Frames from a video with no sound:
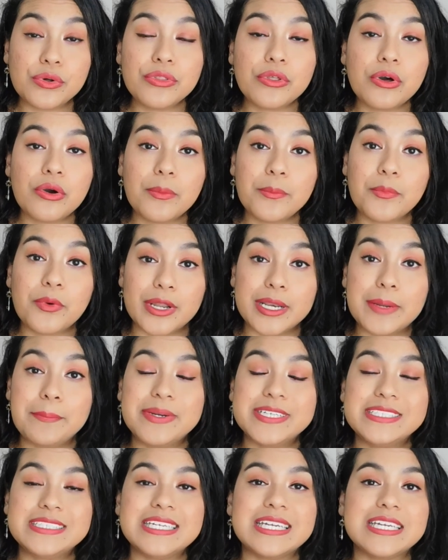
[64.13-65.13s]
though, one in
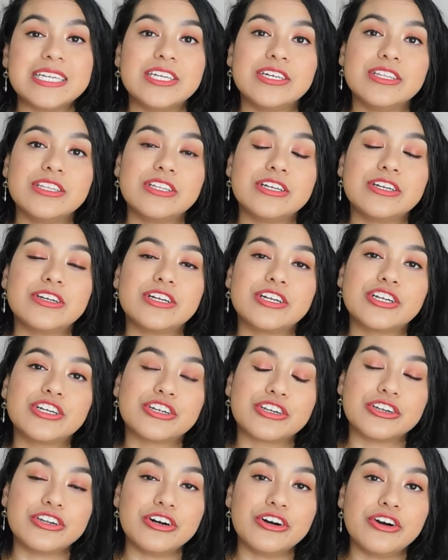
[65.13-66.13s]
particular, a
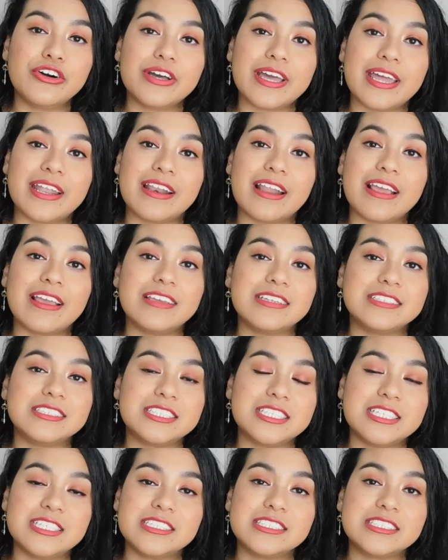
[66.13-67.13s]
girl, and
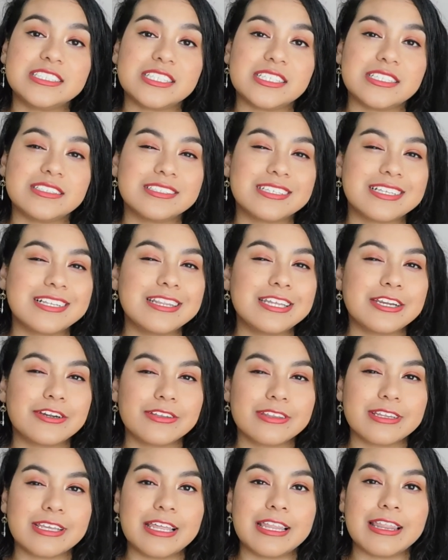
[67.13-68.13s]
she is just
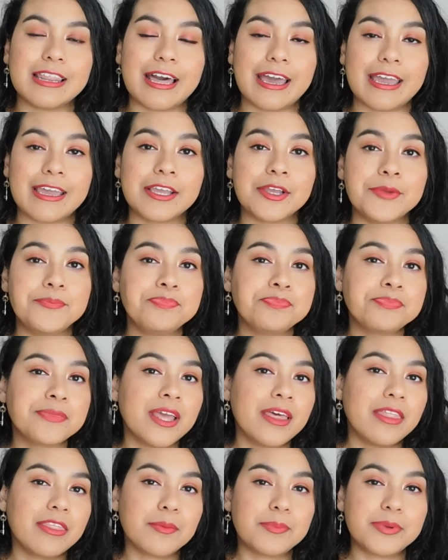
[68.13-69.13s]
clearly like
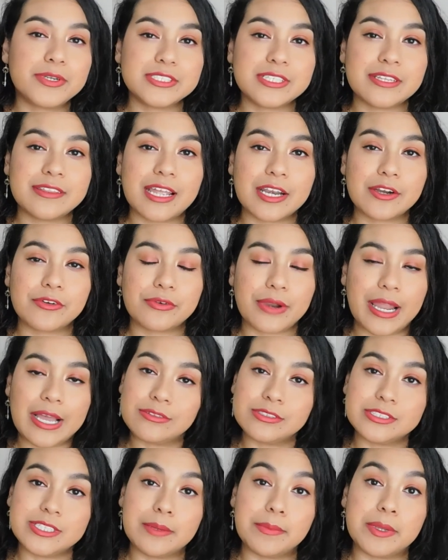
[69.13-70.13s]
the person that
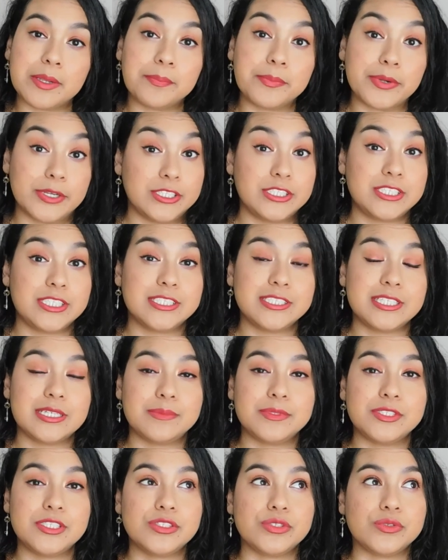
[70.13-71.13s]
grounds him and pushes
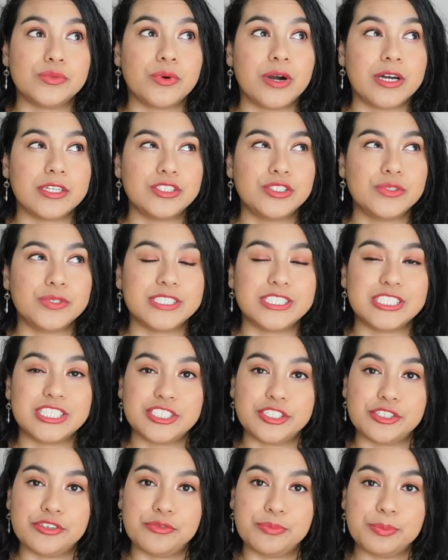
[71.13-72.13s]
him to want to
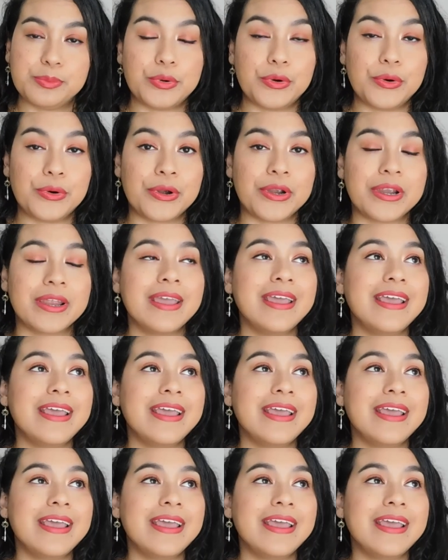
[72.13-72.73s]
achieve more.